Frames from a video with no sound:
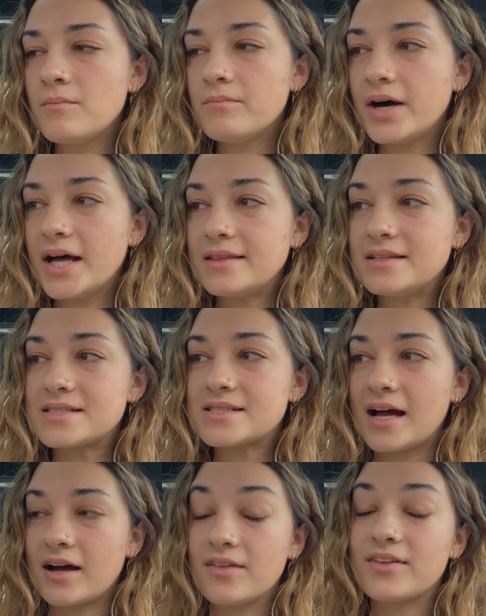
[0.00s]
But this,
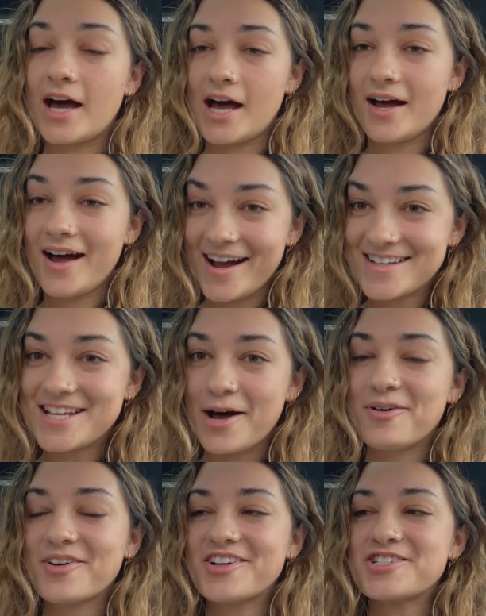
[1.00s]
I got the ice
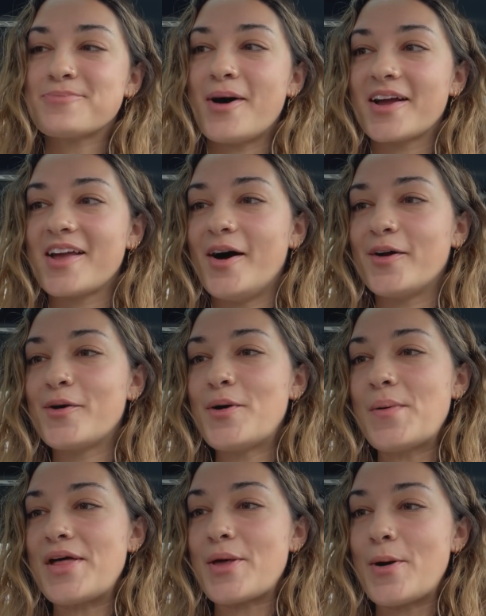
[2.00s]
apple crisp macchiato
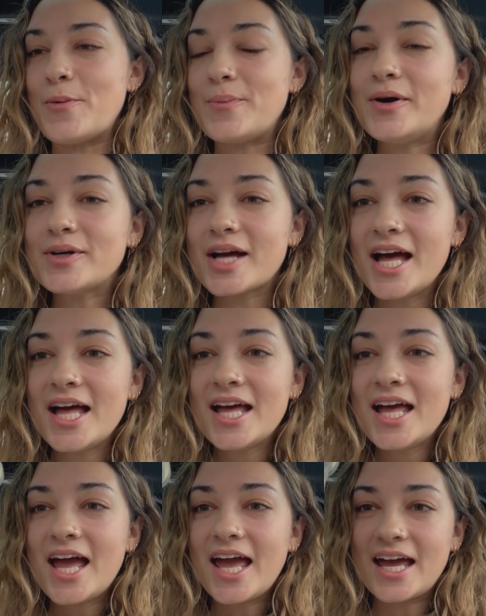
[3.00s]
with oat milk
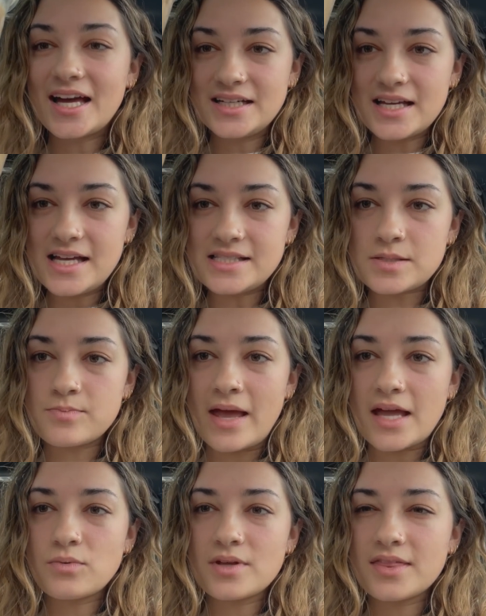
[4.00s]
and it's
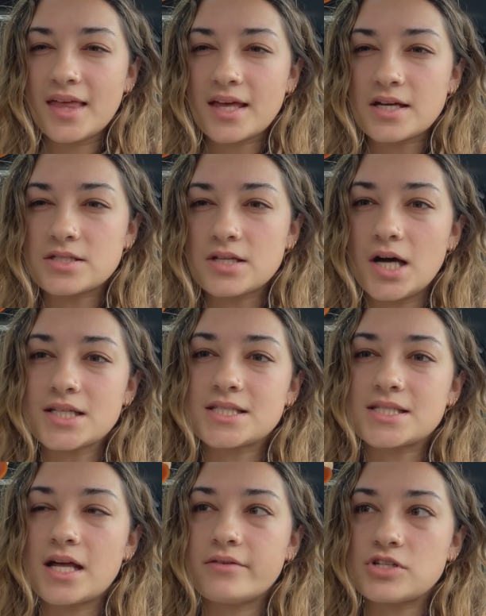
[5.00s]
made with like a sauce
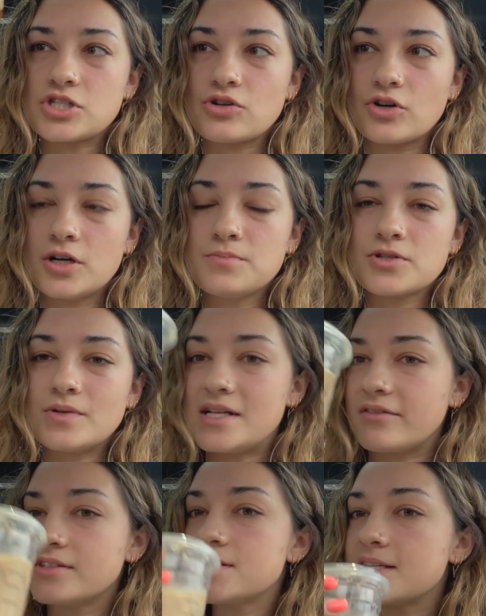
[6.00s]
instead of a syrup. So it
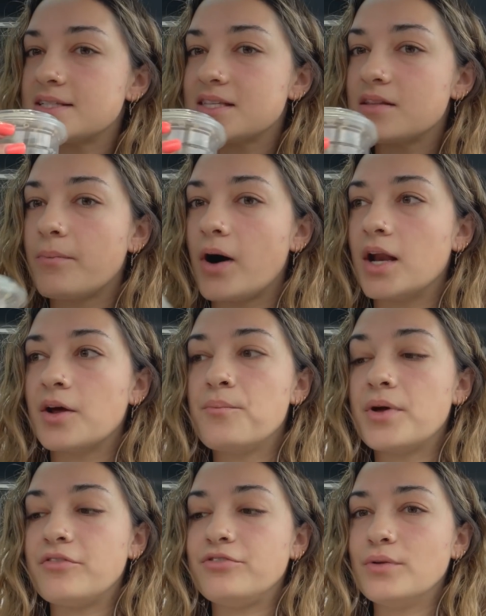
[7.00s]
definitely sits at the bottom.
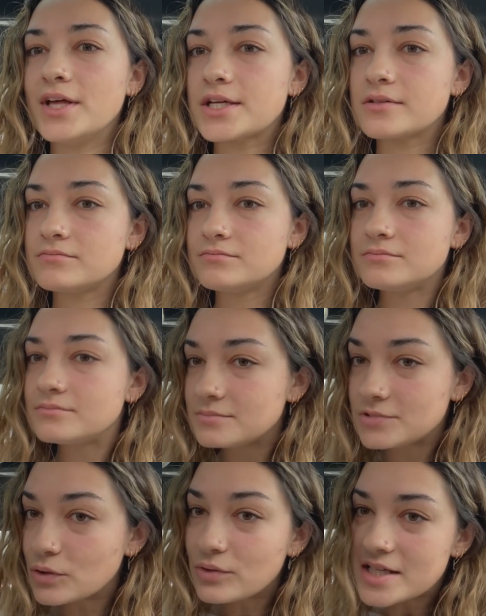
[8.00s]
But if you like
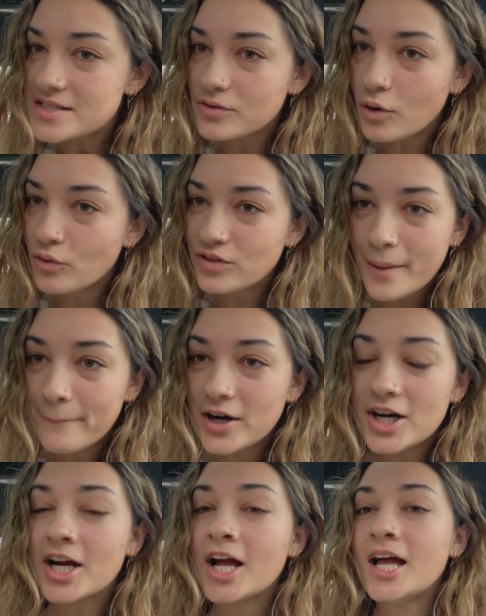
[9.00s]
do this whole
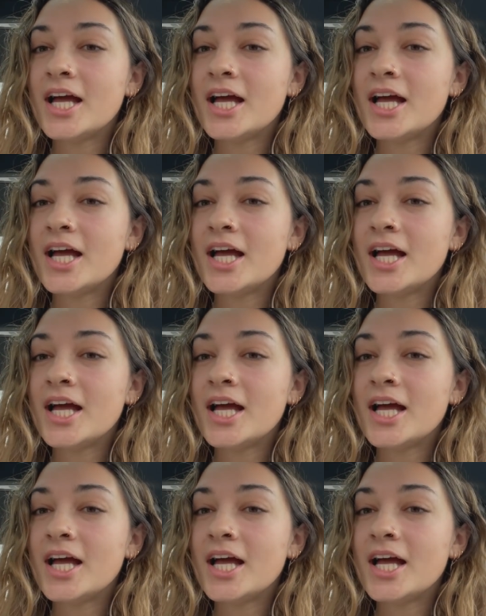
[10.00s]
number,